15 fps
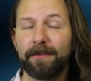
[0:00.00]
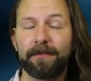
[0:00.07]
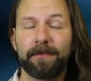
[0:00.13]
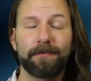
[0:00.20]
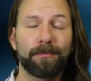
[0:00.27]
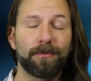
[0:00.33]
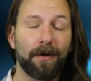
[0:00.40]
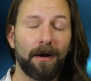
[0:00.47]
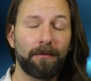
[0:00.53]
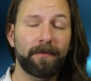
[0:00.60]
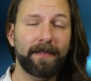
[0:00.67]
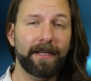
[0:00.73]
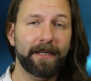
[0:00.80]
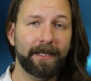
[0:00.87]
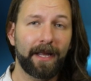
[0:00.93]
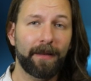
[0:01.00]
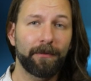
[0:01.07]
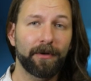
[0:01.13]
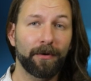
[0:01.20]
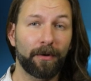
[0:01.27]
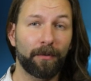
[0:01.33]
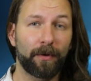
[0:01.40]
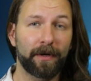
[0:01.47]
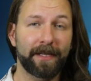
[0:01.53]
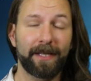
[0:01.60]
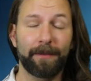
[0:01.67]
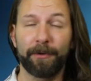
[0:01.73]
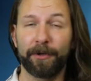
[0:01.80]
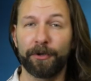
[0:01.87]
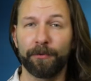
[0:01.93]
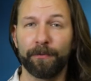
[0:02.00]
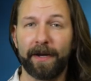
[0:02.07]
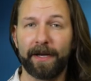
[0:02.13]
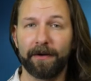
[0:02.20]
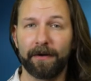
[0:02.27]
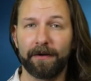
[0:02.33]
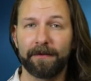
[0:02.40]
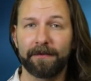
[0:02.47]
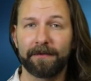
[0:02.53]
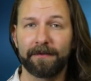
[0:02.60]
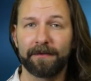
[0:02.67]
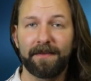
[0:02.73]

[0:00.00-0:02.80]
this is probably a game you're going to want to keep on your radar.